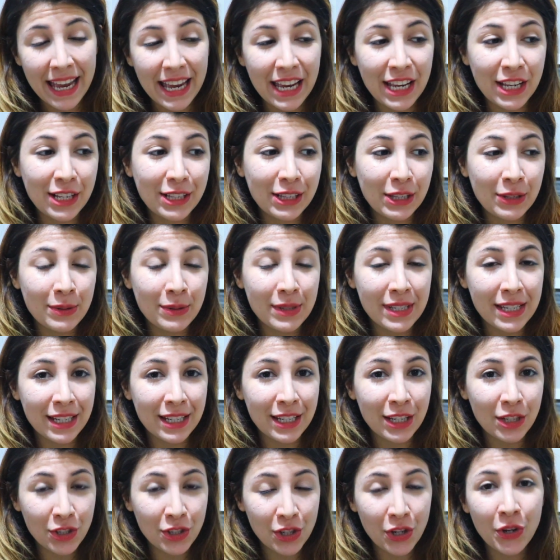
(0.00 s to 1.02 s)

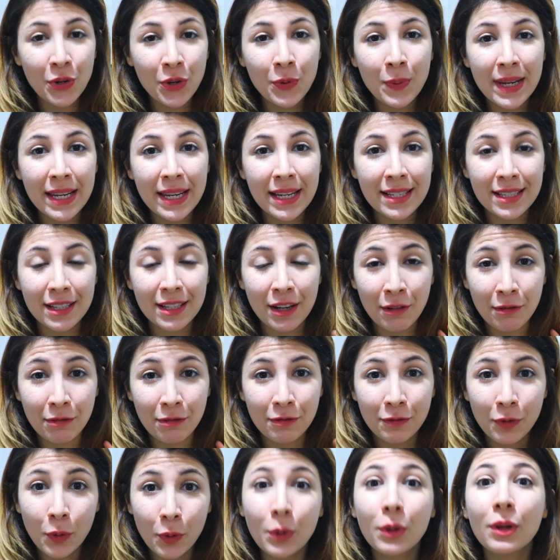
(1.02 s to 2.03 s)
including two weeks of
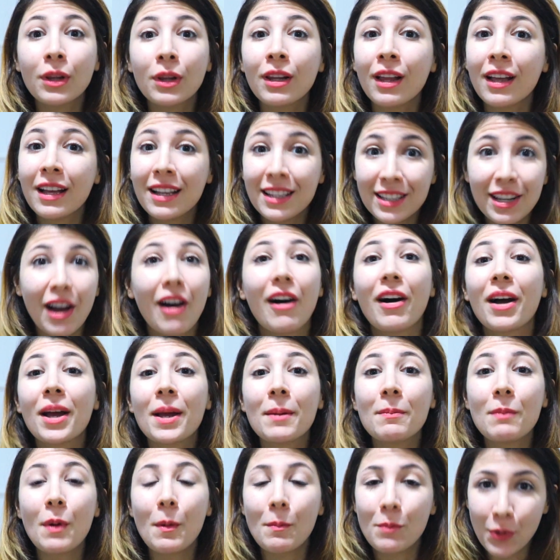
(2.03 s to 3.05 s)
full
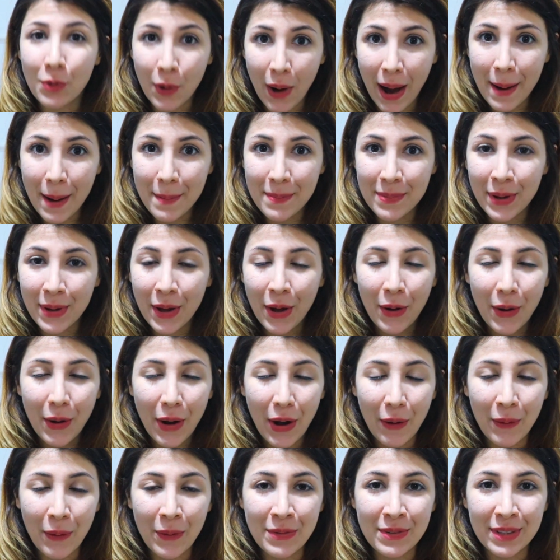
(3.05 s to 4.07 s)
time prep
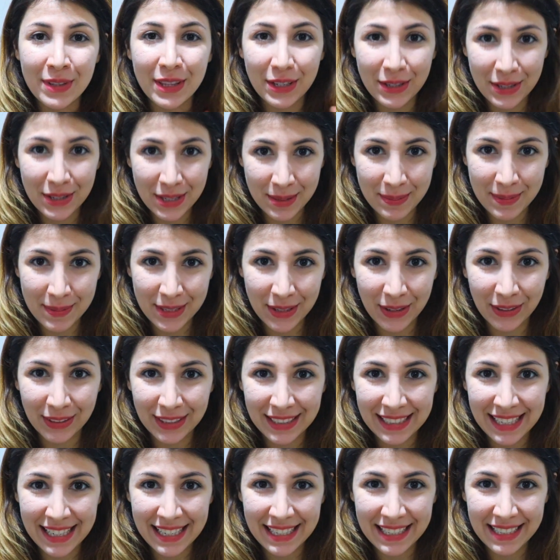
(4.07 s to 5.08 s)
over the Christmas
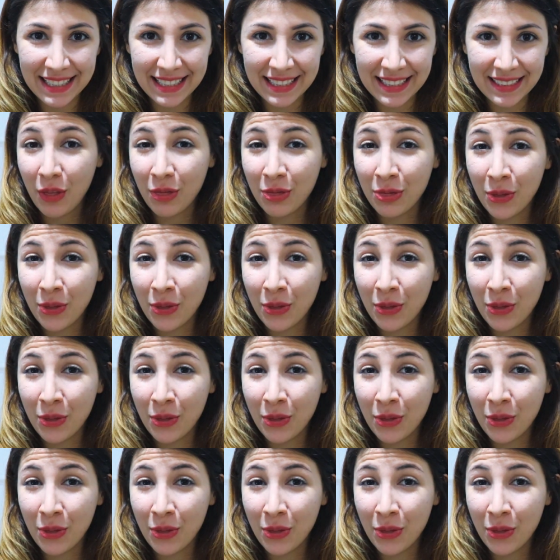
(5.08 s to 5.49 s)
holidays.